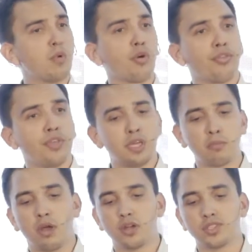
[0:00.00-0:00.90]
important thing
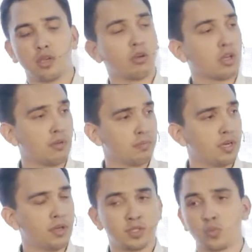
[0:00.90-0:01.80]
about our
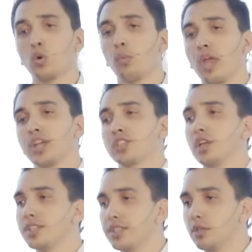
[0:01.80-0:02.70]
company is what we're
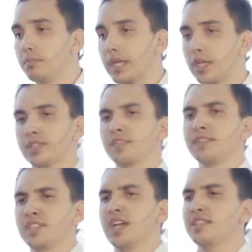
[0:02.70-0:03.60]
actually doing, because
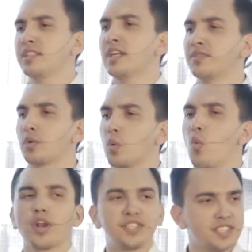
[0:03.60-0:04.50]
advertising network,
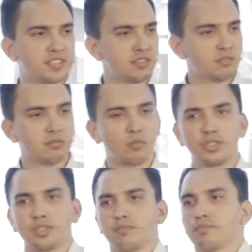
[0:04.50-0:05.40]
what is it? What
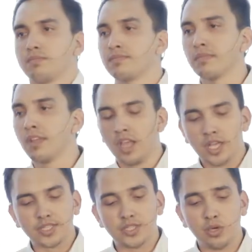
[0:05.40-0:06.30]
is it?
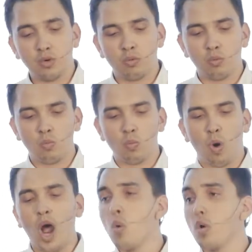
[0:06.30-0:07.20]
So
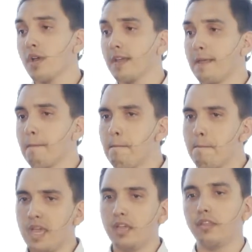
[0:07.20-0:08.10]
our
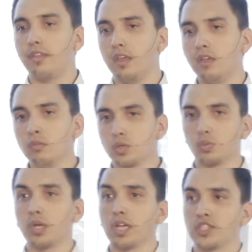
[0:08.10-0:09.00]
main thing, what
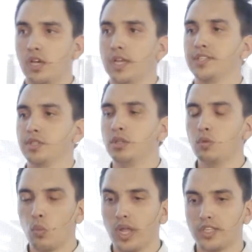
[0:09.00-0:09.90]
we actually are
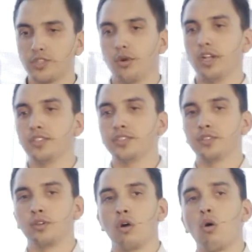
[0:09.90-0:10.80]
doing, we are trying
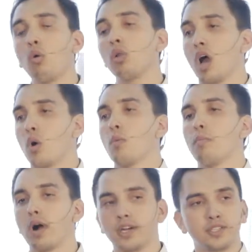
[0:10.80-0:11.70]
to all our
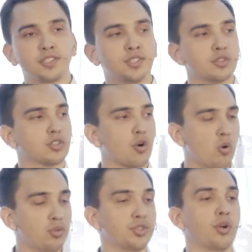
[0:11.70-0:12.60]
partners to
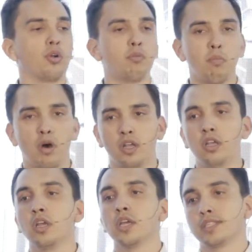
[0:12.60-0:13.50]
grow, to earn money,
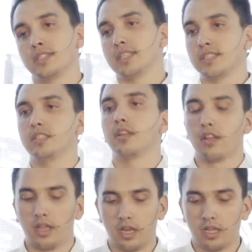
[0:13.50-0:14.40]
succeed in
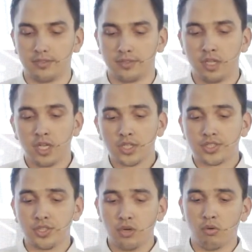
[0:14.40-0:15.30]
their lives.
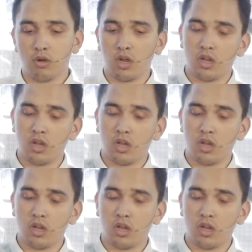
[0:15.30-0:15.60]
So